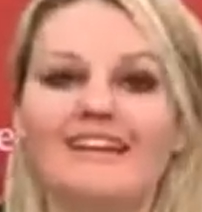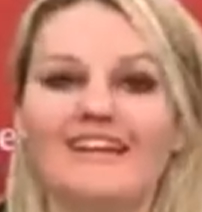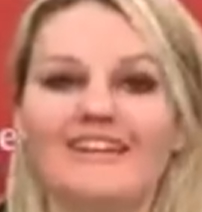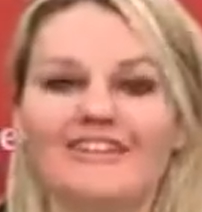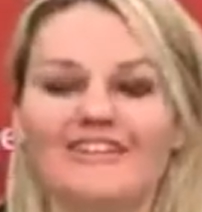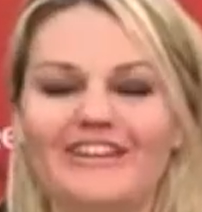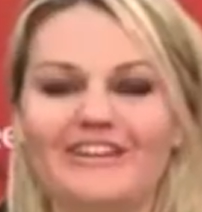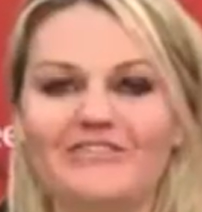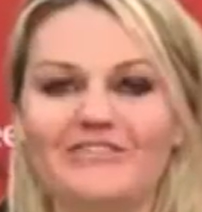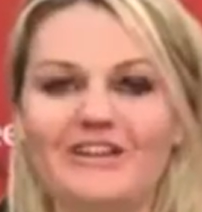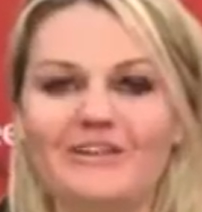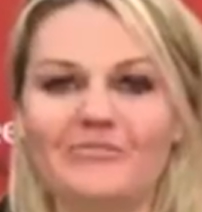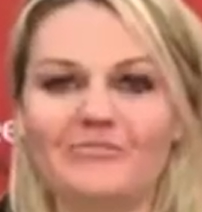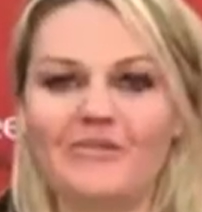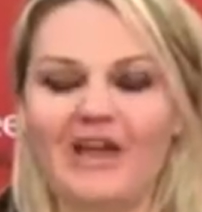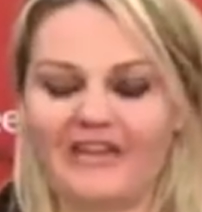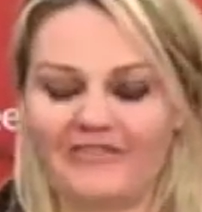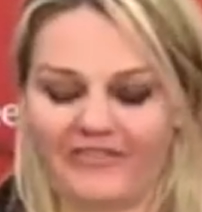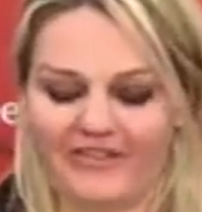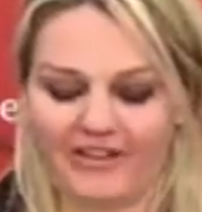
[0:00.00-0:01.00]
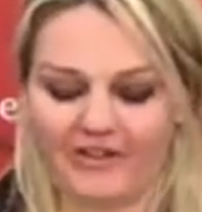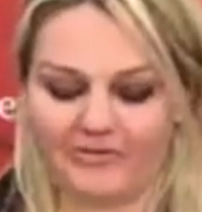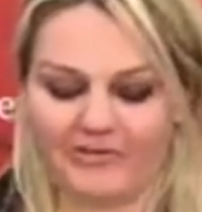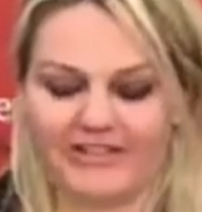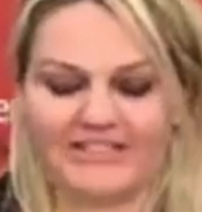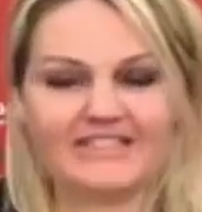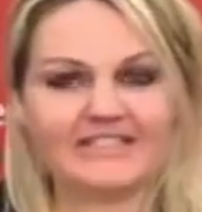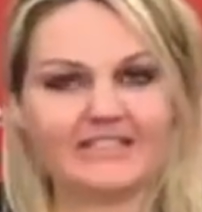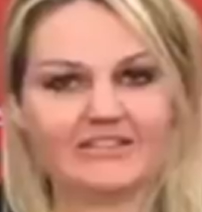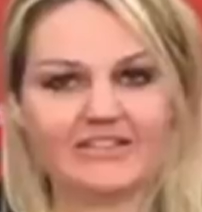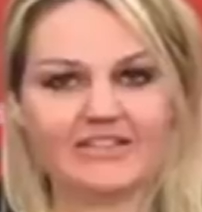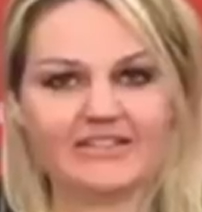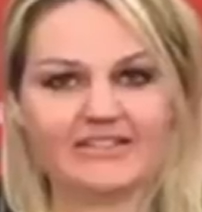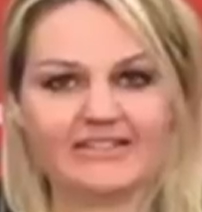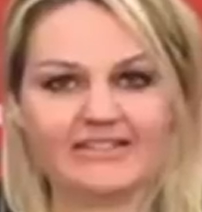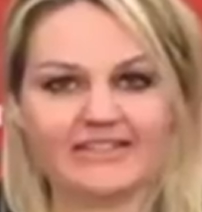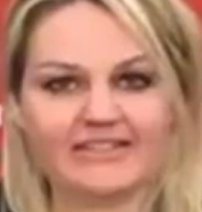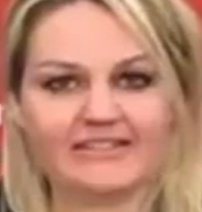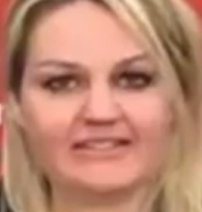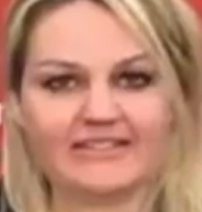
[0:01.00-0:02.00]
Good evening, my fellow Red
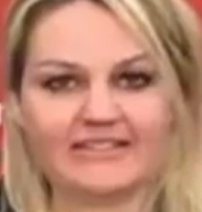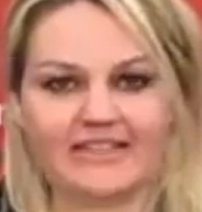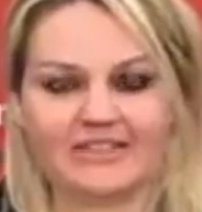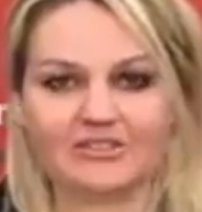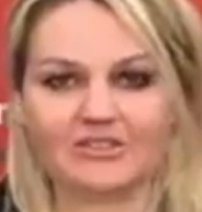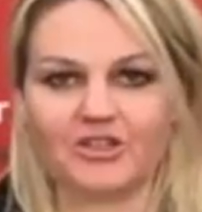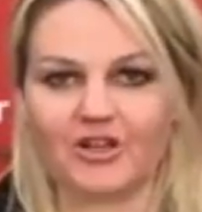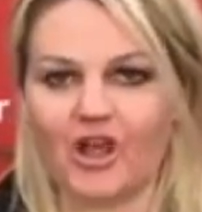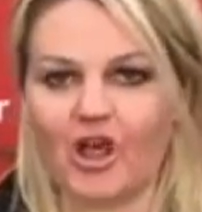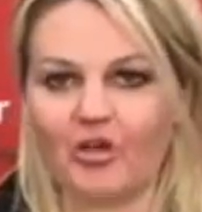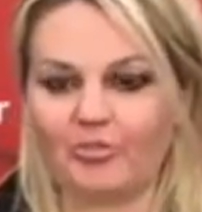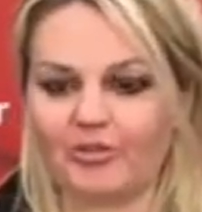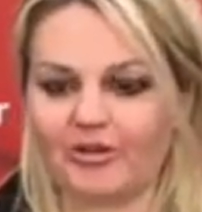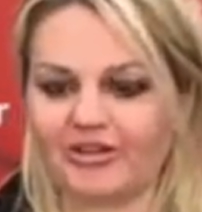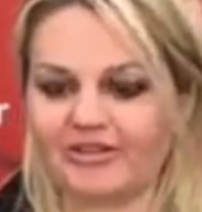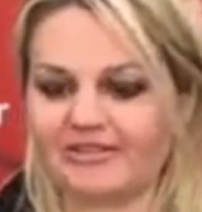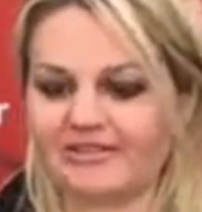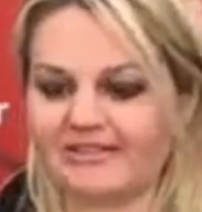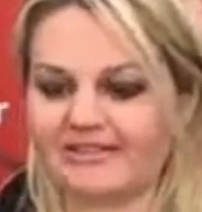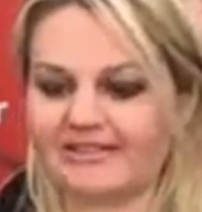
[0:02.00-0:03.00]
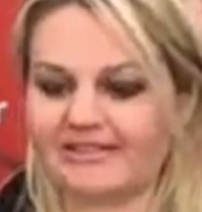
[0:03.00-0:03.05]
Deerians and Central Albertans.